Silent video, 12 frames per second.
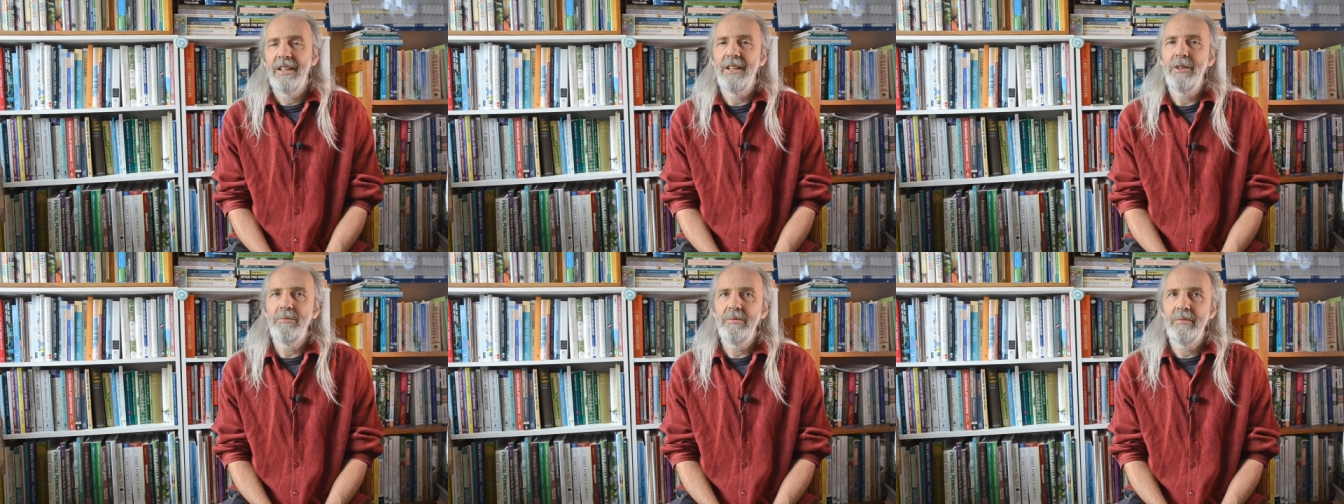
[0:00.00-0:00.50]

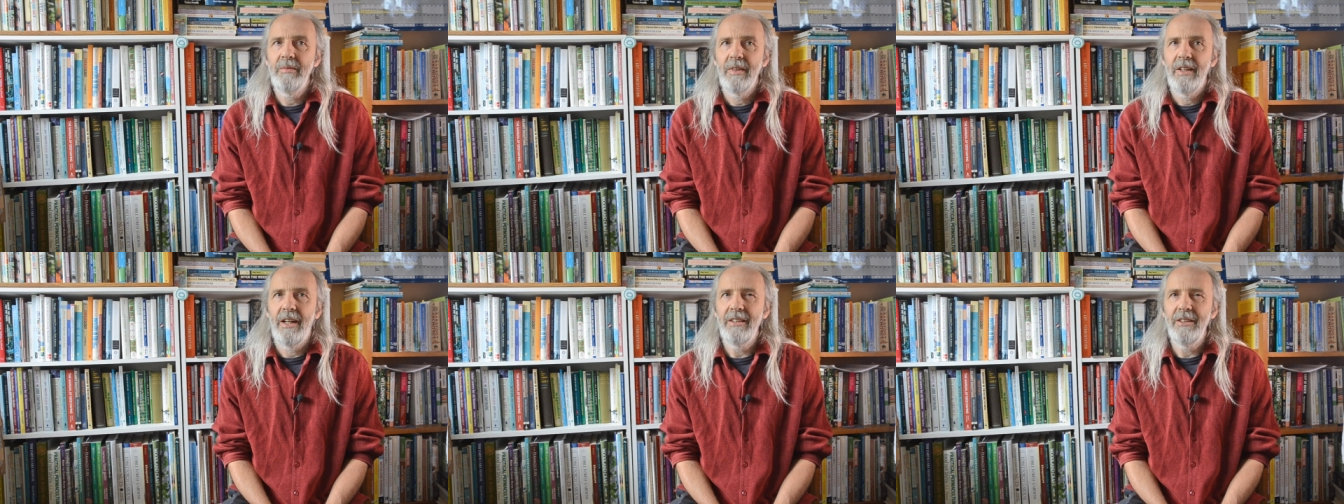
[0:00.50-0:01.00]
Um,
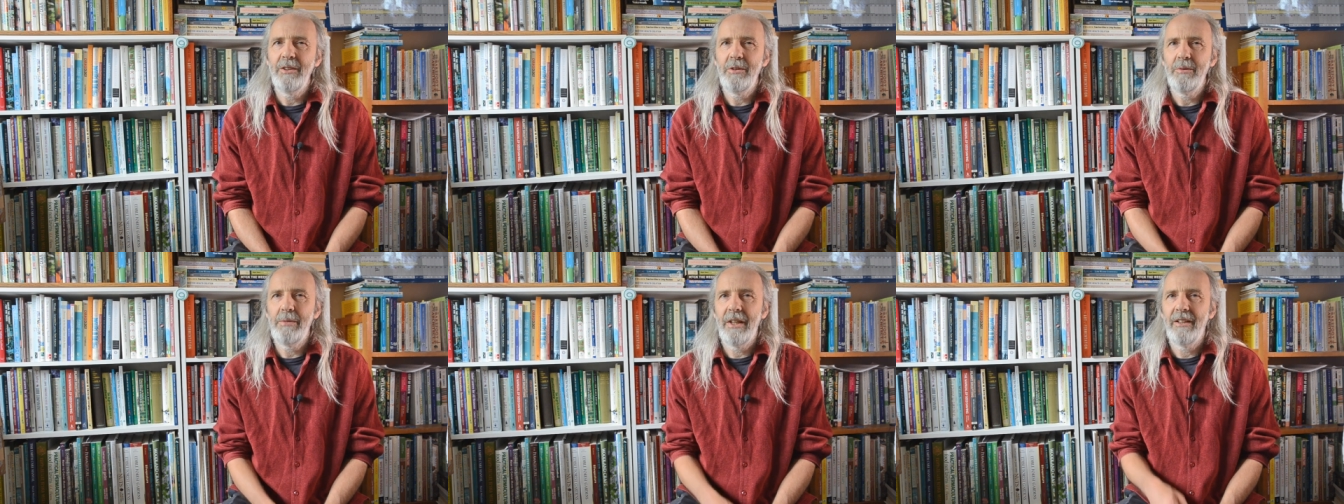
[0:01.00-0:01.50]
I don't know
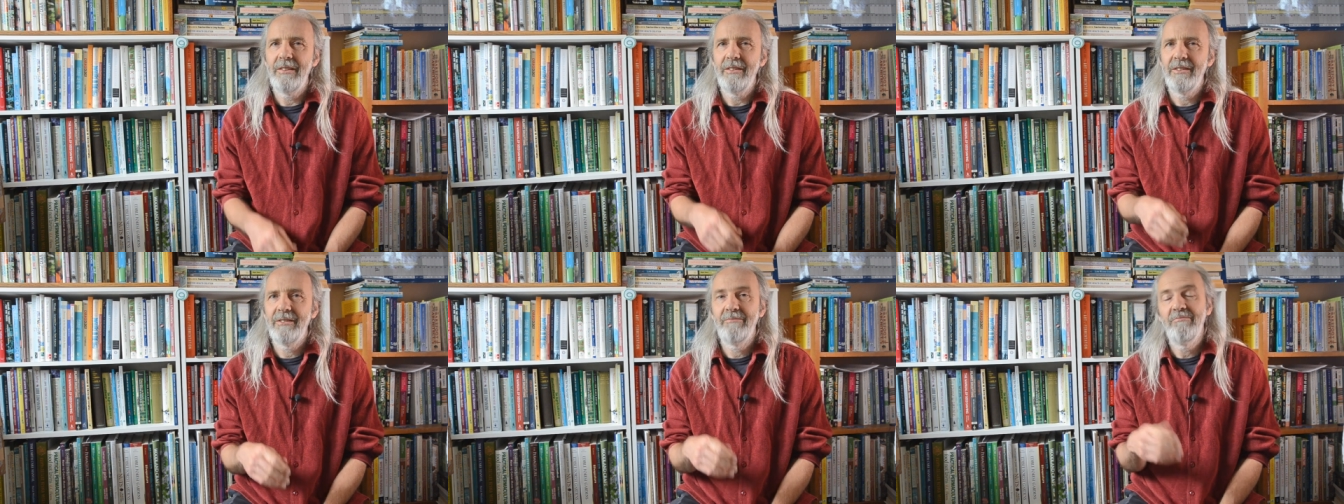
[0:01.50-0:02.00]
about
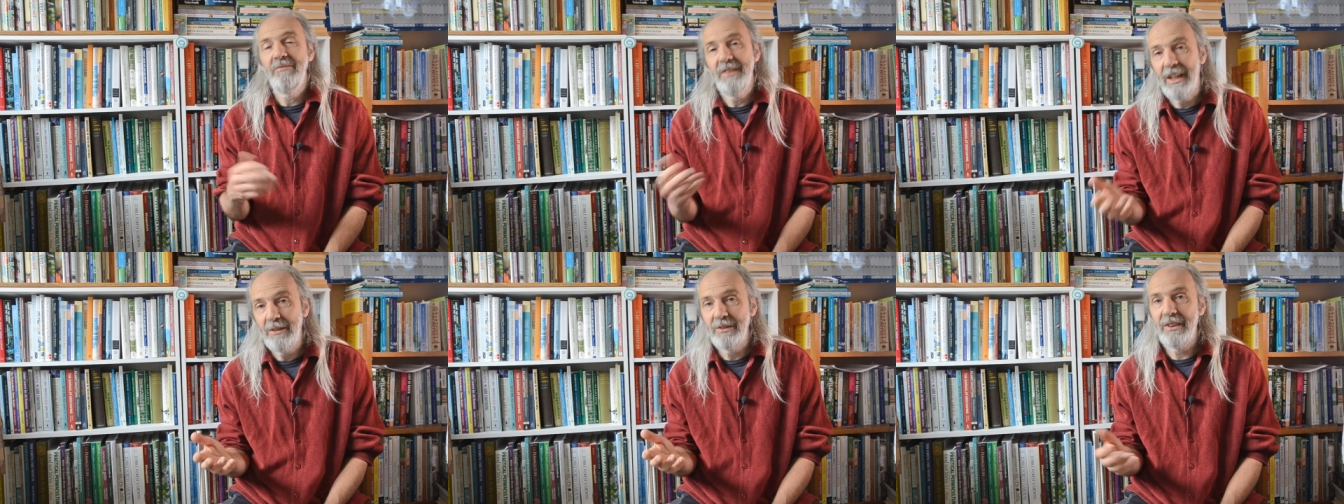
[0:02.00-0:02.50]

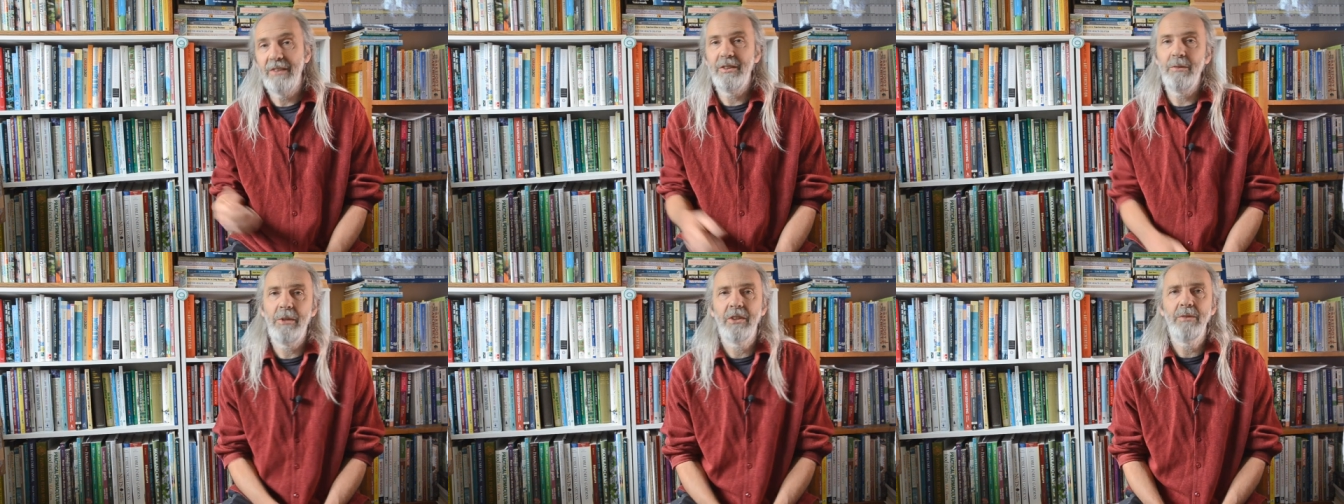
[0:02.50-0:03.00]
downsides
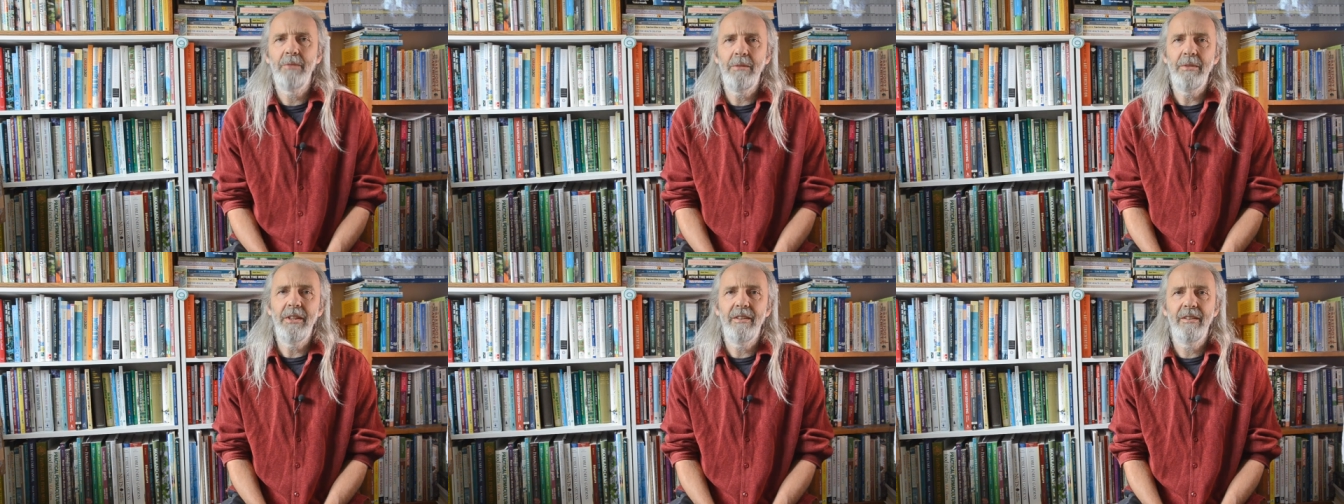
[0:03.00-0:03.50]
so much,
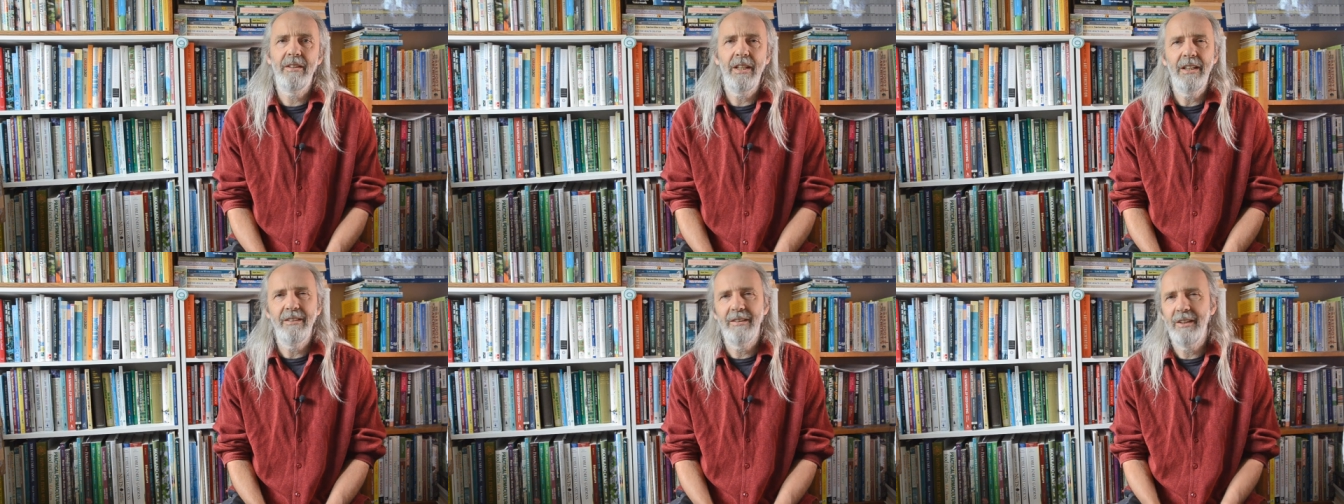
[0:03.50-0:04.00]
maybe
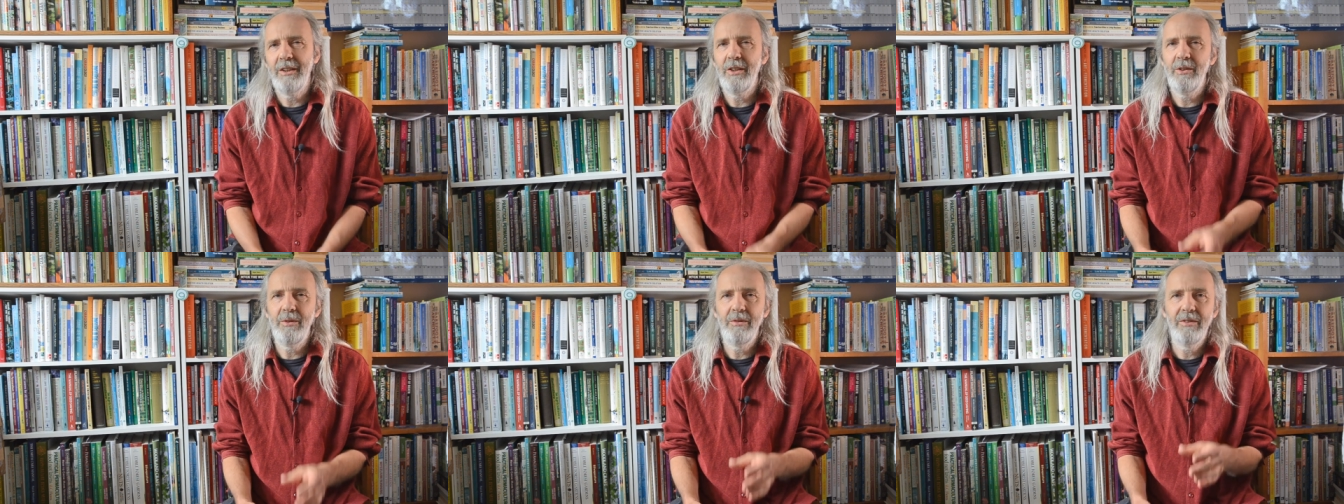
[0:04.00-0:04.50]
things that
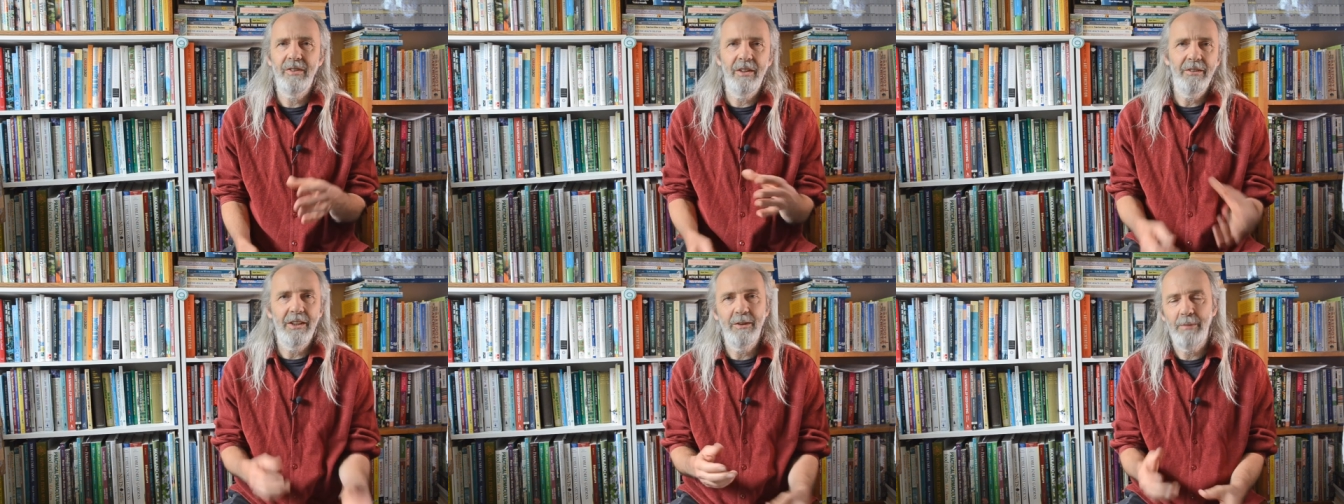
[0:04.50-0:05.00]
you
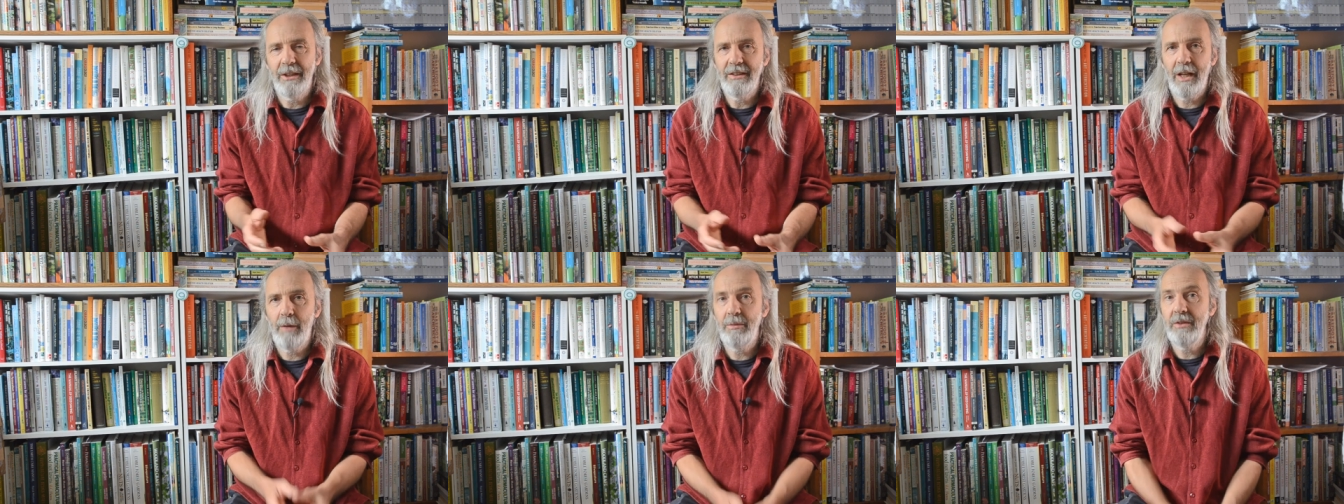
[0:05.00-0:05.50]
don't expect to
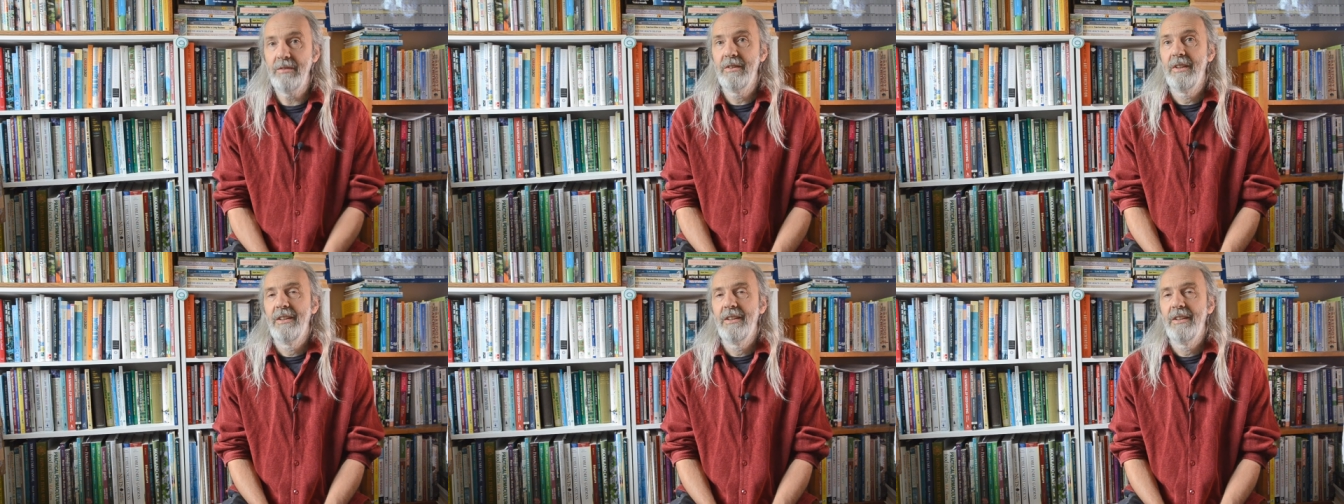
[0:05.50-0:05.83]
happen.